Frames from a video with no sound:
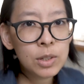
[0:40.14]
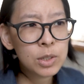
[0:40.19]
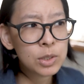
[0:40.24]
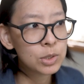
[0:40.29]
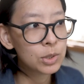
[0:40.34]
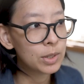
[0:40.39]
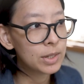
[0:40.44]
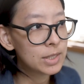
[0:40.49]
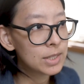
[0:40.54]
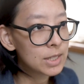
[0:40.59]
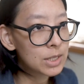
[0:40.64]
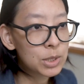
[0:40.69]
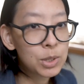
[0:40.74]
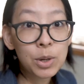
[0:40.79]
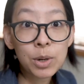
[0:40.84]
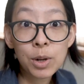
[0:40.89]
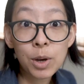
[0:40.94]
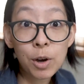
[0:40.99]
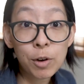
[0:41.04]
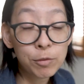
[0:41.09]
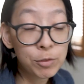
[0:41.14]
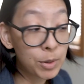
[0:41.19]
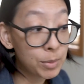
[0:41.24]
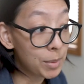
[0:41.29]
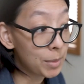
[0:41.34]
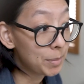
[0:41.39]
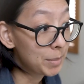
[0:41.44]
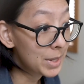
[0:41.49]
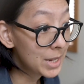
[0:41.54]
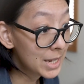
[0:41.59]
So I just got off from a
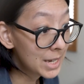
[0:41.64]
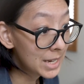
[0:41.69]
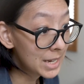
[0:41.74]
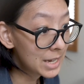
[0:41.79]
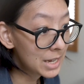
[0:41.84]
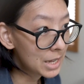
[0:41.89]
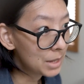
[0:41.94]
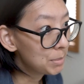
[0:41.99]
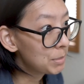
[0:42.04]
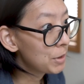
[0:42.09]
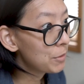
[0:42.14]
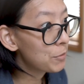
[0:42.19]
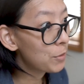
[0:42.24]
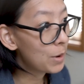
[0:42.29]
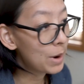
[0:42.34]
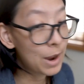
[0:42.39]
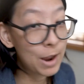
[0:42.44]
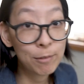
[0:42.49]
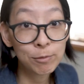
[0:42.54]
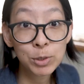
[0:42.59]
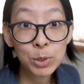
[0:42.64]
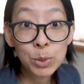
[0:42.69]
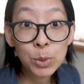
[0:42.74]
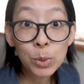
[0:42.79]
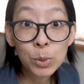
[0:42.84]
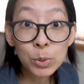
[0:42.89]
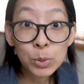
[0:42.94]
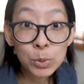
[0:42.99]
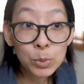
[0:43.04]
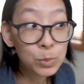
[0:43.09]
meeting, and before I have to
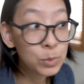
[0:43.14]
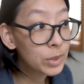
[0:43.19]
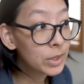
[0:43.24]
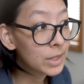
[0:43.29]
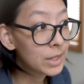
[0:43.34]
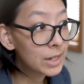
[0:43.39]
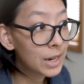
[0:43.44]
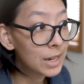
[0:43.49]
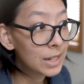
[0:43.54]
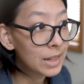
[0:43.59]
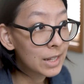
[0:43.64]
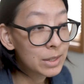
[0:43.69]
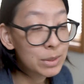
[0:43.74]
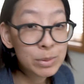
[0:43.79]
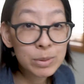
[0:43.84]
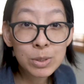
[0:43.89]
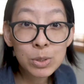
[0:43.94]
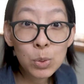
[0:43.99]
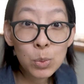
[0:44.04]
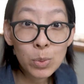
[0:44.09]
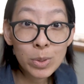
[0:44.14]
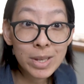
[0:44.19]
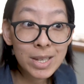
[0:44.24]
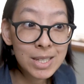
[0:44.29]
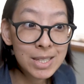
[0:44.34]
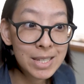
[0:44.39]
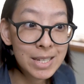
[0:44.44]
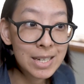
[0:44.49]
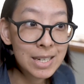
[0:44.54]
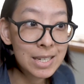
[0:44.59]
go to work, I like to
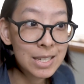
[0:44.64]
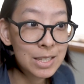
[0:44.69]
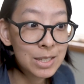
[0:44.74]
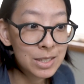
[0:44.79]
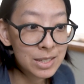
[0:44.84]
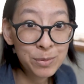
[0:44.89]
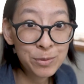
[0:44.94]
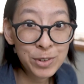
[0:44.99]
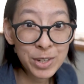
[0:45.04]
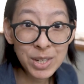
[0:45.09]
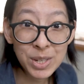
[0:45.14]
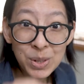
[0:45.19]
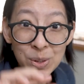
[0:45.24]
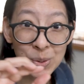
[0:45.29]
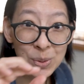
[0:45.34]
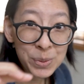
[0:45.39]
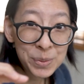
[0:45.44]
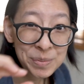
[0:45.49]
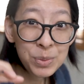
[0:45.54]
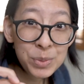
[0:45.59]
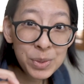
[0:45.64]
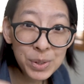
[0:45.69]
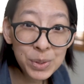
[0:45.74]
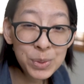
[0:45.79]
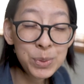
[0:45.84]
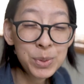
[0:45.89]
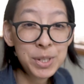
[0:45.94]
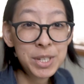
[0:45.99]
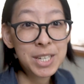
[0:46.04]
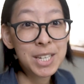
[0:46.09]
squeeze in this video real
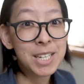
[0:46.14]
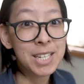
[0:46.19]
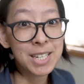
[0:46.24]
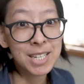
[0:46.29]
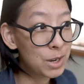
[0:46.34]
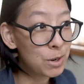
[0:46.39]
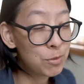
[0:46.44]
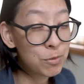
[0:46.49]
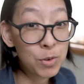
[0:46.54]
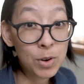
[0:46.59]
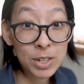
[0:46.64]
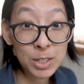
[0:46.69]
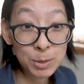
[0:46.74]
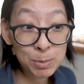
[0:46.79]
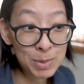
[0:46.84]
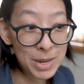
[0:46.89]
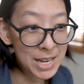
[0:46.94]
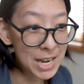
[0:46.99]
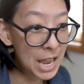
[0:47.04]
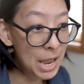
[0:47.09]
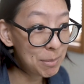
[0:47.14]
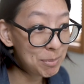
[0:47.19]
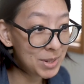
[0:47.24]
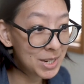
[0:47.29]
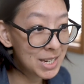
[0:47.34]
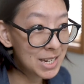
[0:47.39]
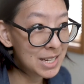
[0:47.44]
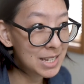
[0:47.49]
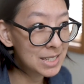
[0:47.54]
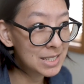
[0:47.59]
quick of what's been
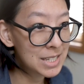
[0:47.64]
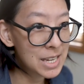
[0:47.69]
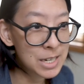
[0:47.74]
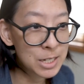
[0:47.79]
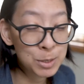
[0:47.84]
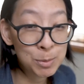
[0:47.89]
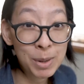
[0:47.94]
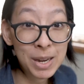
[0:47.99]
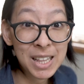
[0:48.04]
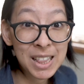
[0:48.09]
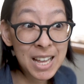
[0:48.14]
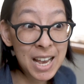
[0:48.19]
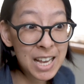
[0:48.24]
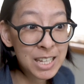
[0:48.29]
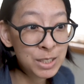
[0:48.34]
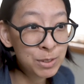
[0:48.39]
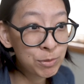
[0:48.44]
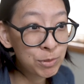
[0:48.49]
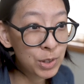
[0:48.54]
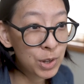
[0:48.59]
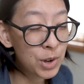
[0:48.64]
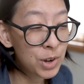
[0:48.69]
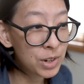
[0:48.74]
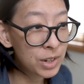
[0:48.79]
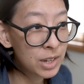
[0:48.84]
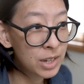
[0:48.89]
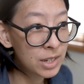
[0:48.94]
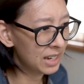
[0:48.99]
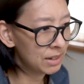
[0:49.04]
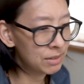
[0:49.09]
happening since my last vlog.
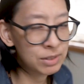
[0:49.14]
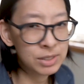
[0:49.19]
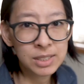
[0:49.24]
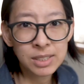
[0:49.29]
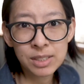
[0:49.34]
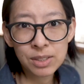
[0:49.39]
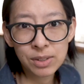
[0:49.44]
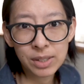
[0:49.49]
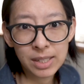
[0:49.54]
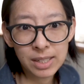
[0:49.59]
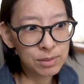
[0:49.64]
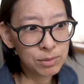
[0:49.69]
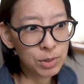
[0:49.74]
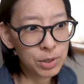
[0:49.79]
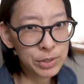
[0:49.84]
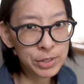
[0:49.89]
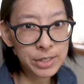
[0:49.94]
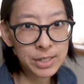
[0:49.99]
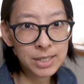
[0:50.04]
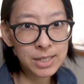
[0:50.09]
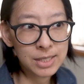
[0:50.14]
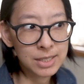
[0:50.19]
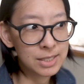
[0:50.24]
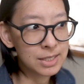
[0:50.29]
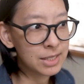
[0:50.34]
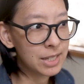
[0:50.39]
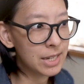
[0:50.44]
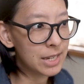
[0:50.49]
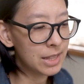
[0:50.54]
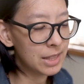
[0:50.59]
I was still at Washington
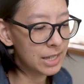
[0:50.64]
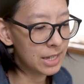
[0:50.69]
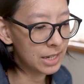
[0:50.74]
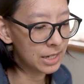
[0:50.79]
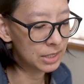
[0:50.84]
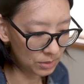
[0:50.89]
State then.